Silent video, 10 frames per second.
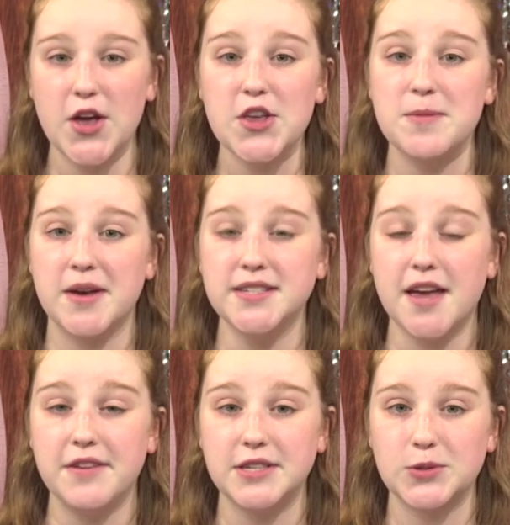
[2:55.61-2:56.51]
You must
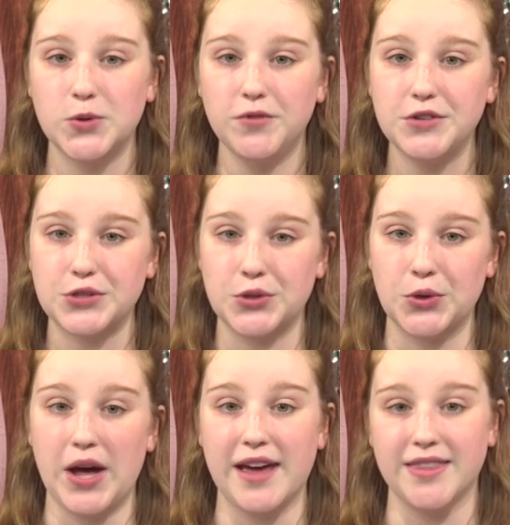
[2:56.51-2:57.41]
have a school
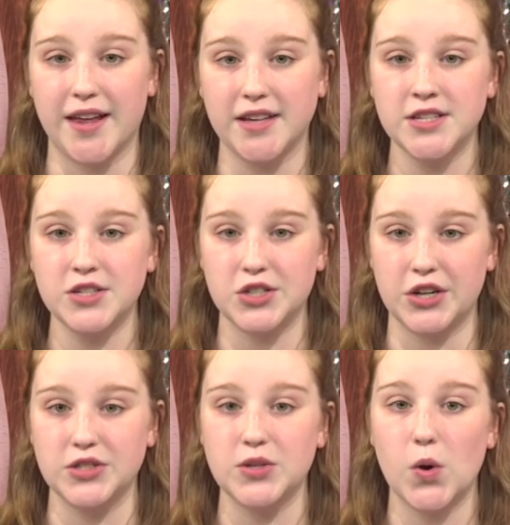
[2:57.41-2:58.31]
physical, athletics insurance,